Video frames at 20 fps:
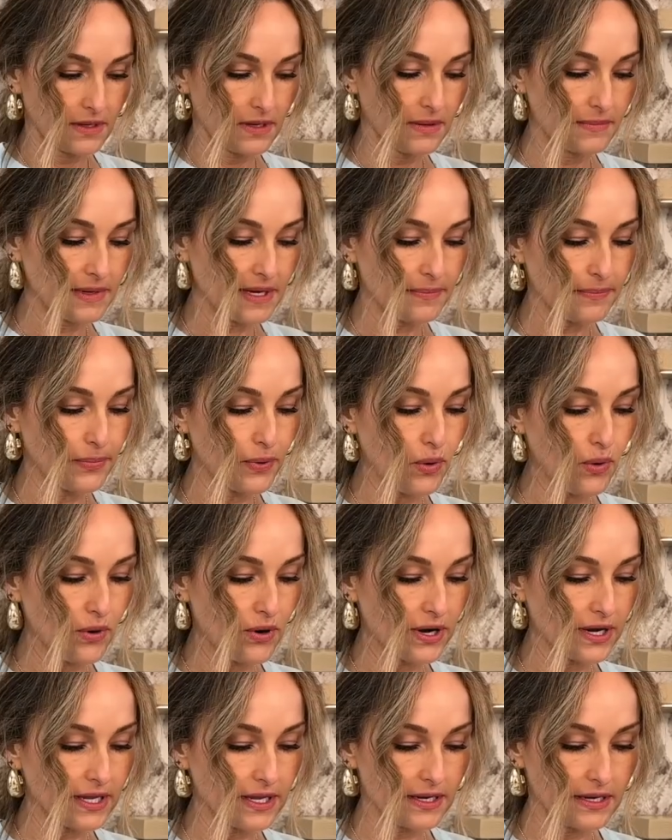I'm not
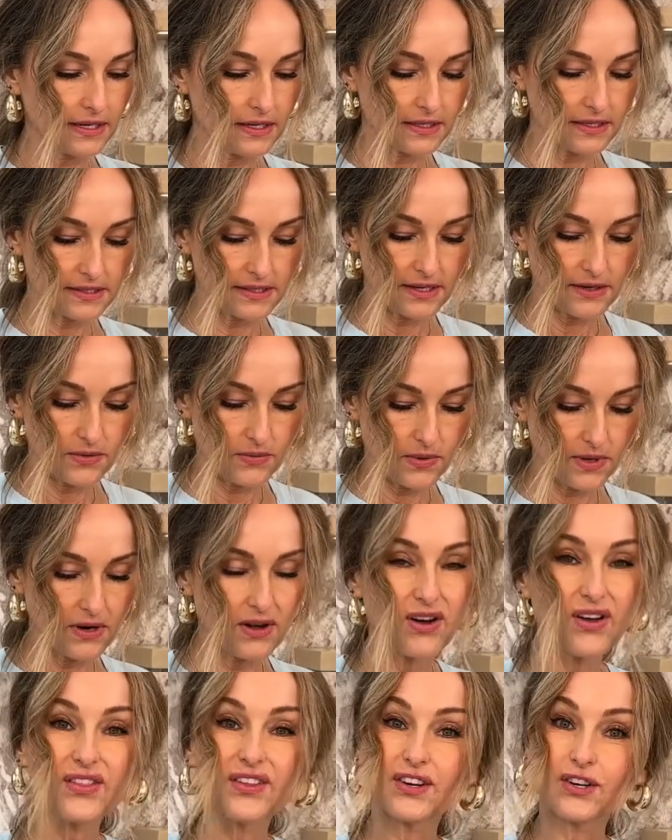pouring it in because I don't want
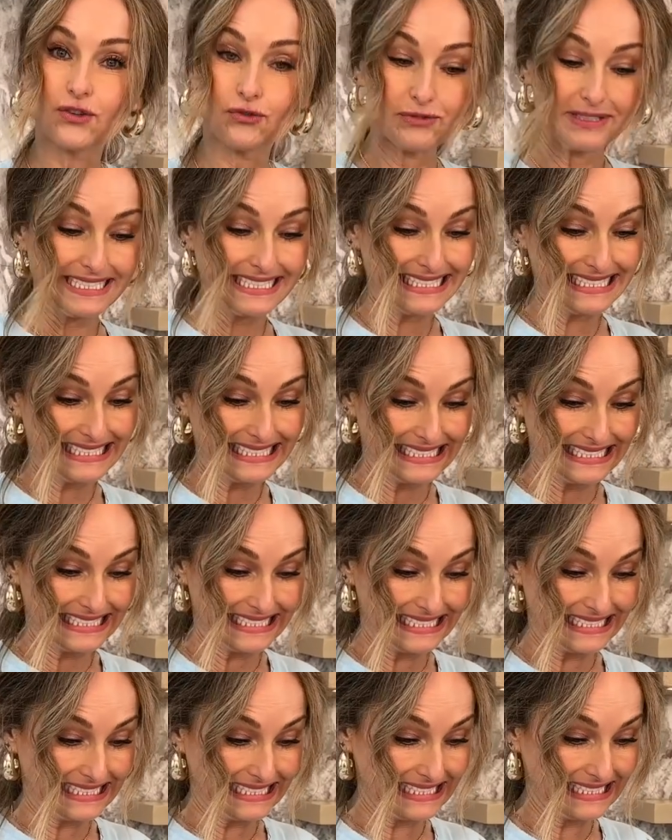all the grease,